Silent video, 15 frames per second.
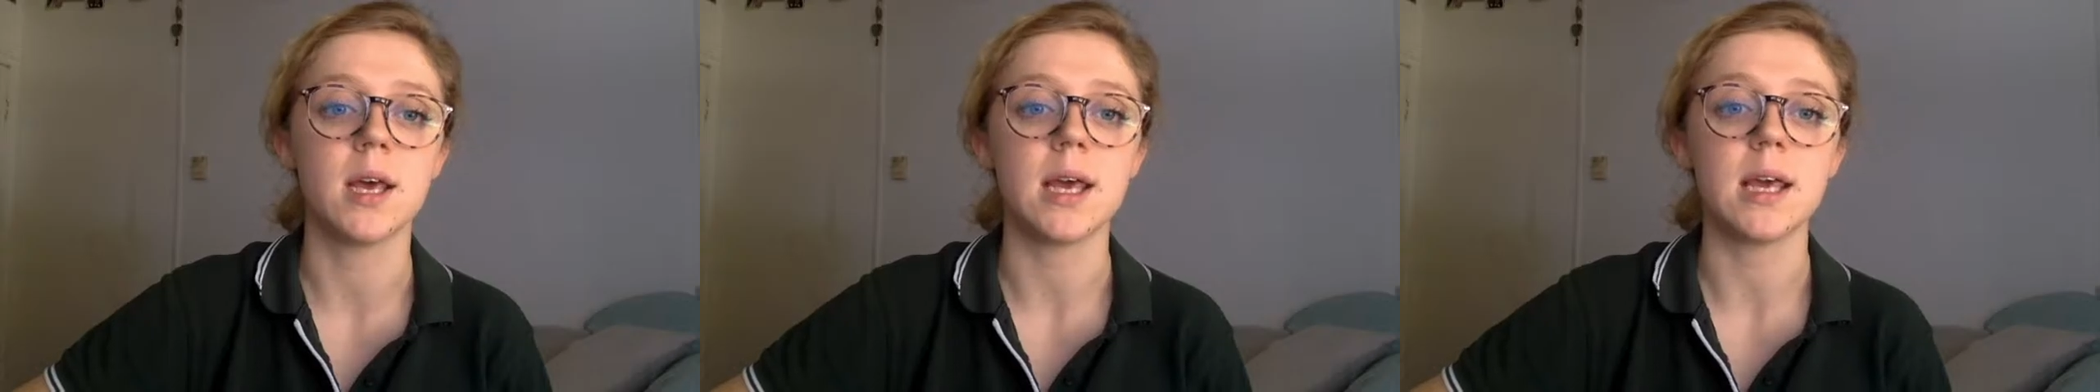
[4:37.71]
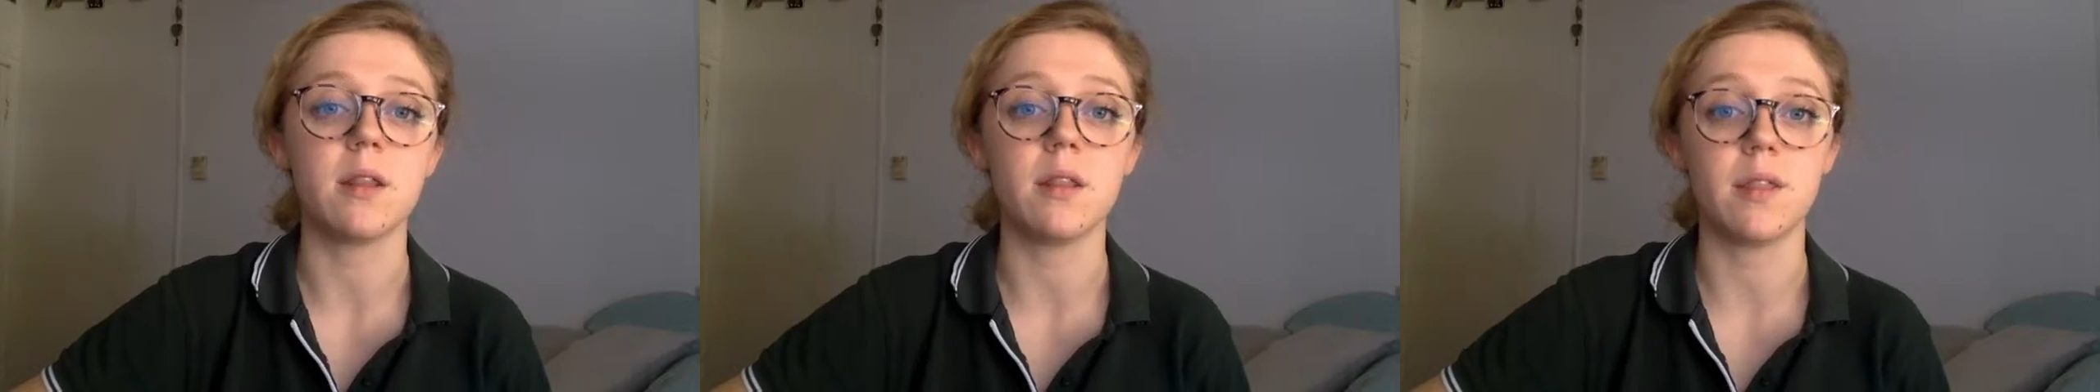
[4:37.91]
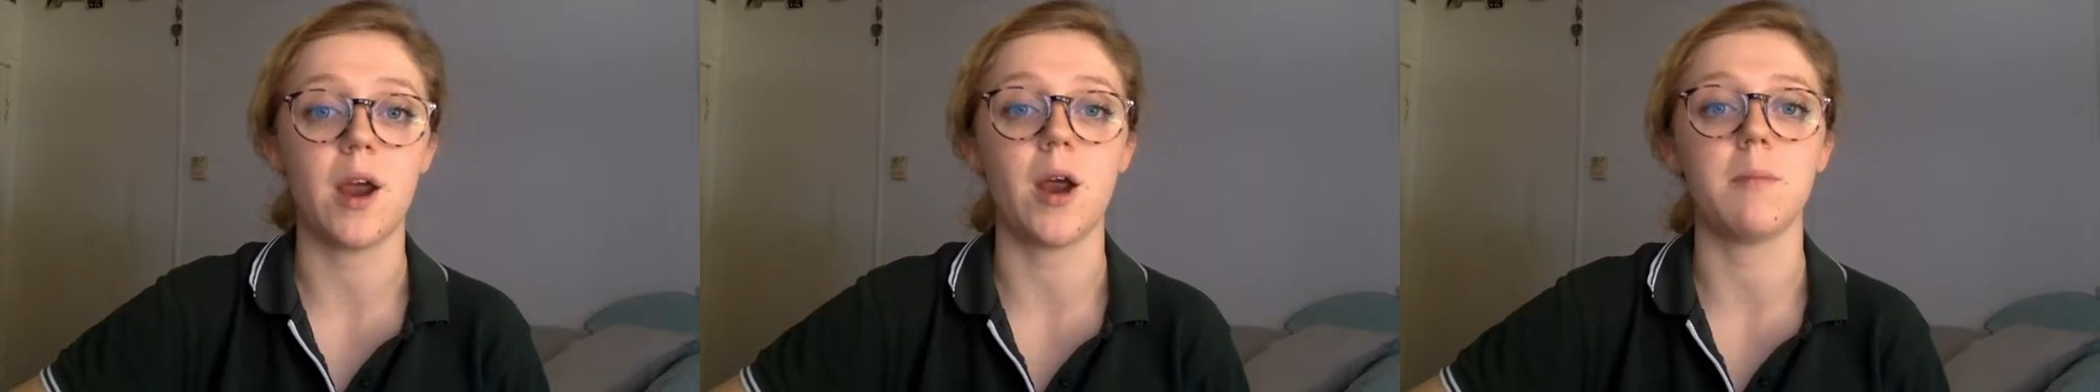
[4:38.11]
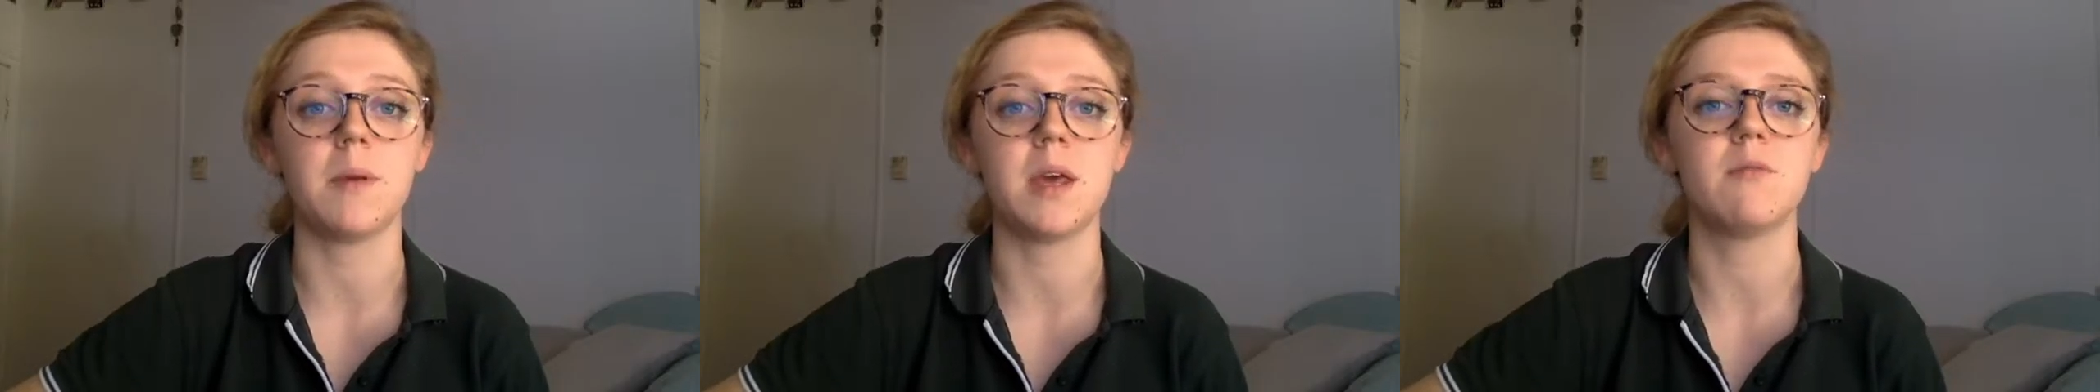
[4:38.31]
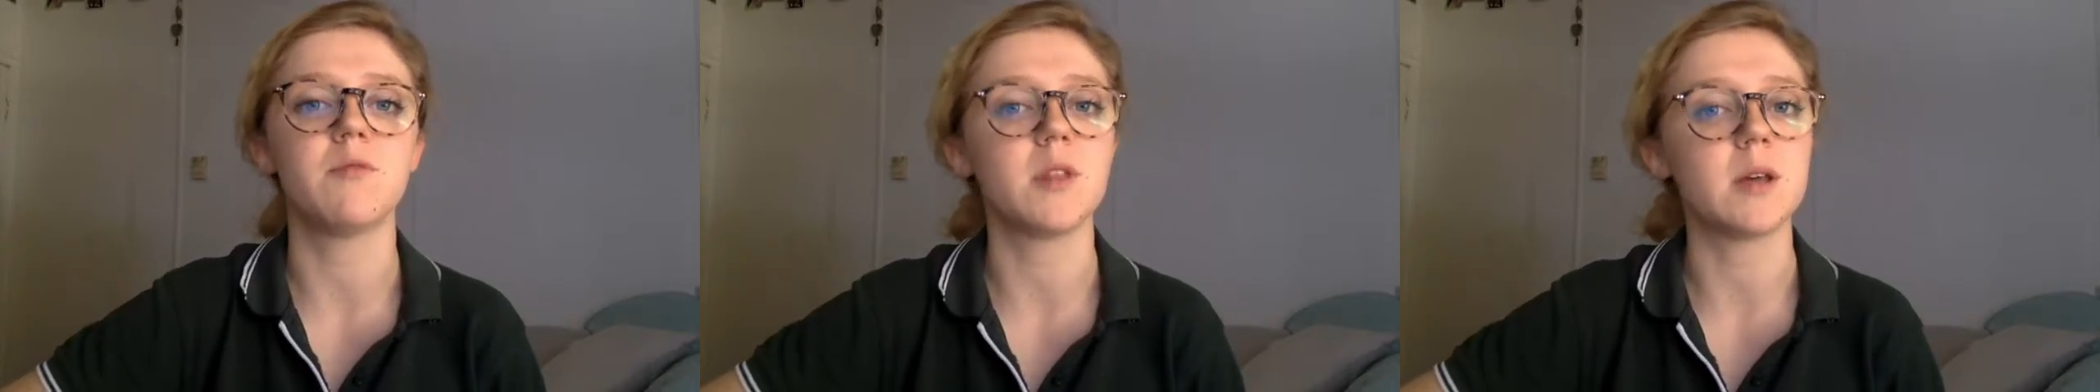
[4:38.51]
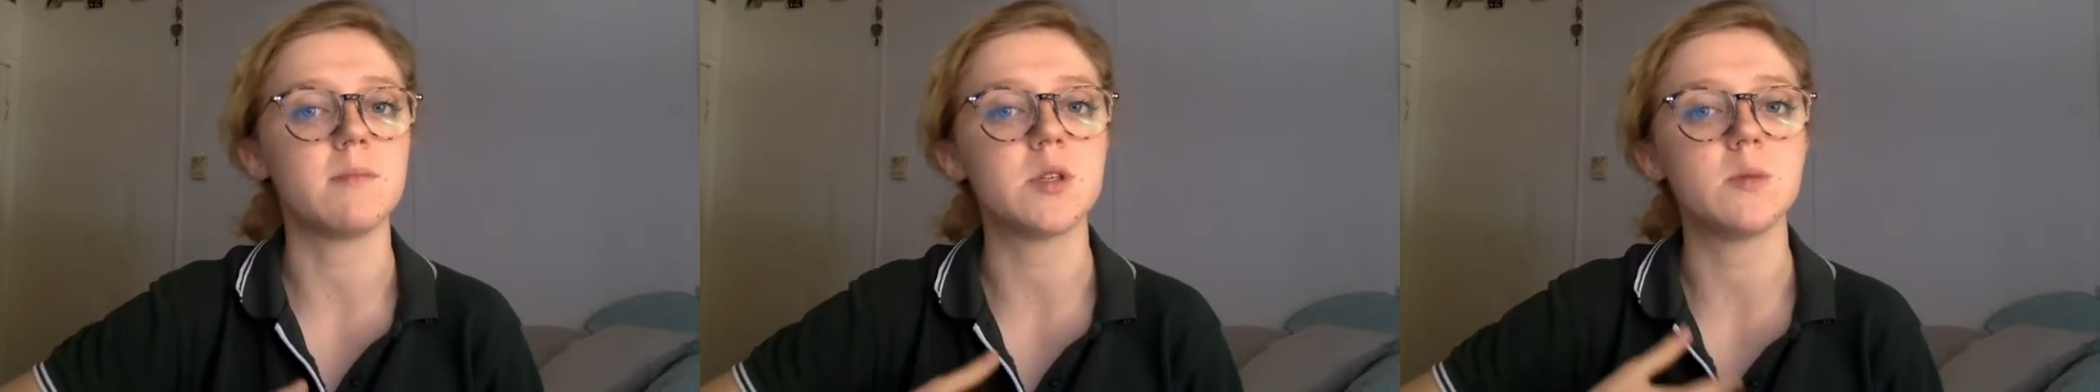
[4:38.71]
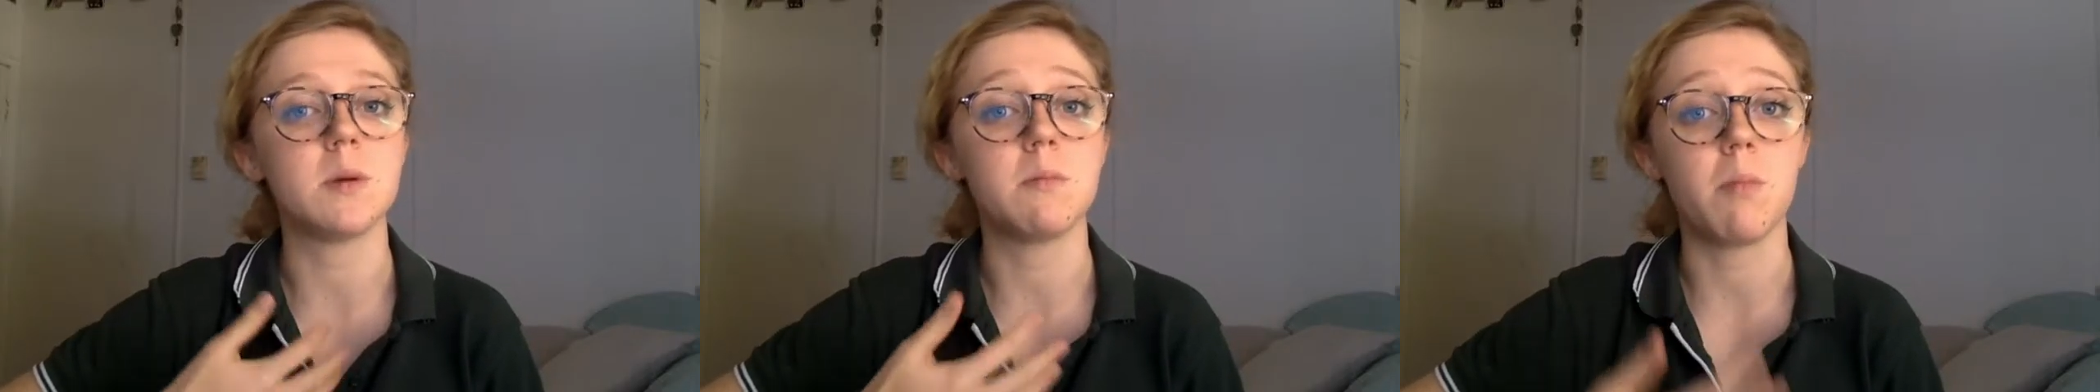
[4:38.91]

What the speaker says: in therapy and for them to be